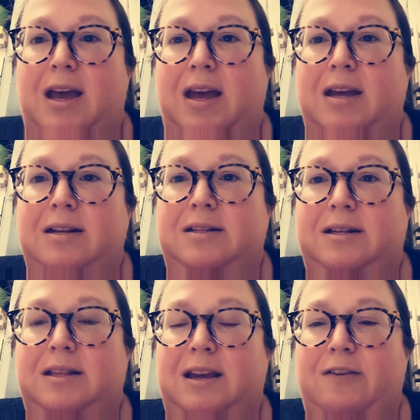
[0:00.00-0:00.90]
And
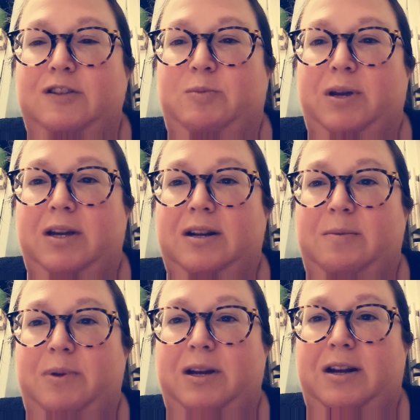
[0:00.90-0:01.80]
there's
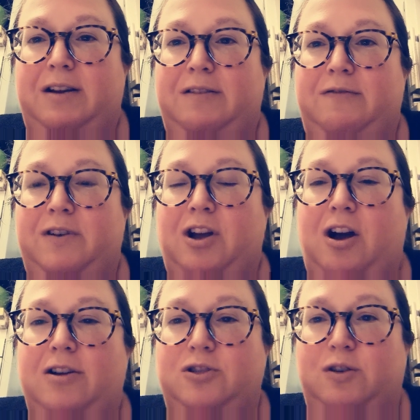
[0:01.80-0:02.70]
been a bit of
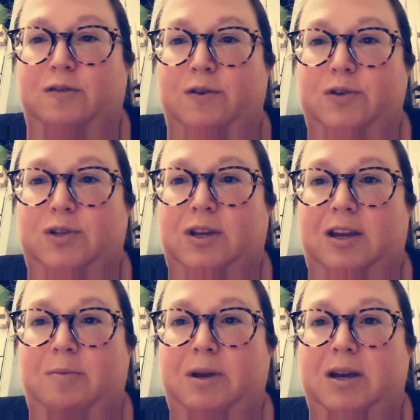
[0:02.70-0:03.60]

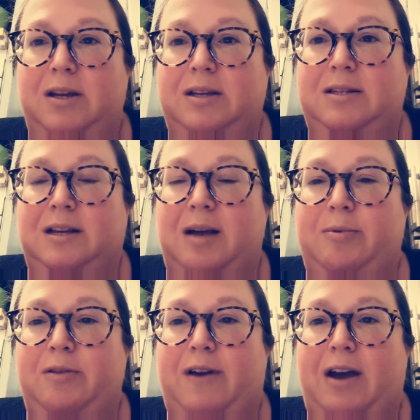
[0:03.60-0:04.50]
controversy because a
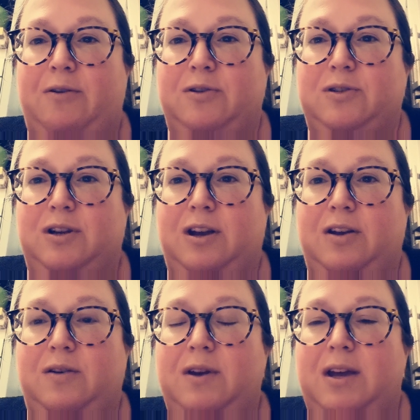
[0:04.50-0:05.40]
couple of hours
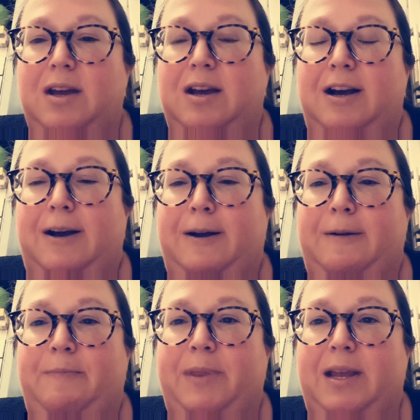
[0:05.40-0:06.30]
ago,
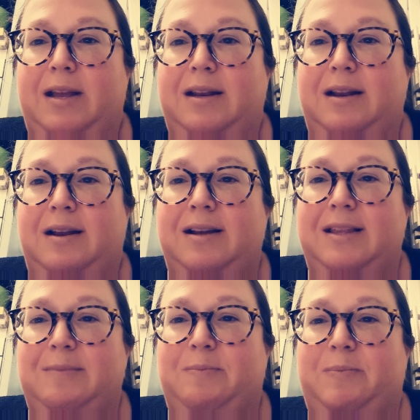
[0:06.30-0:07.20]

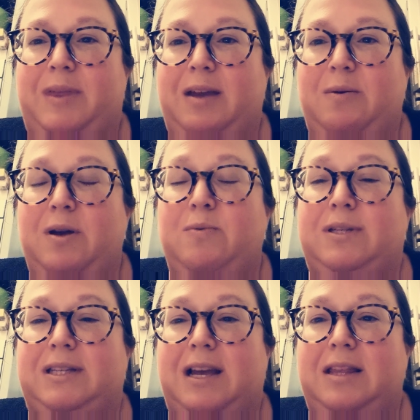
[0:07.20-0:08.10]
it
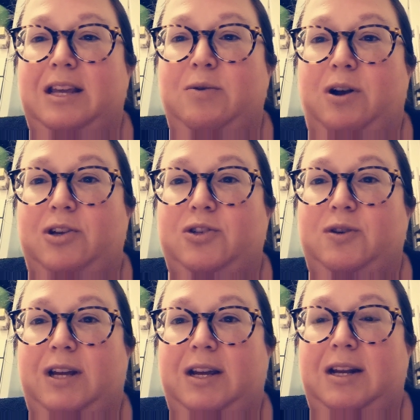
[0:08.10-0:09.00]
was said that you would
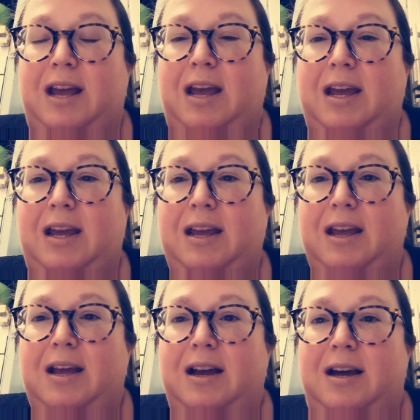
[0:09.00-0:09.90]
also need a
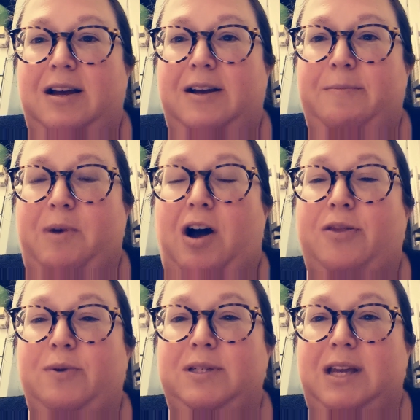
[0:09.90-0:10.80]

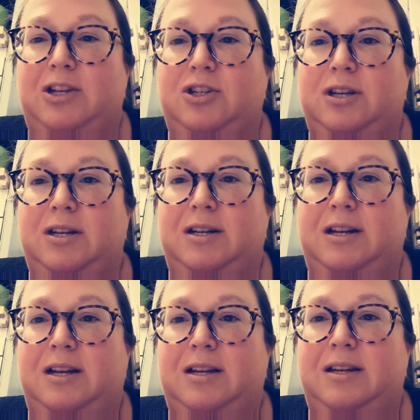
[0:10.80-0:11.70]
authorization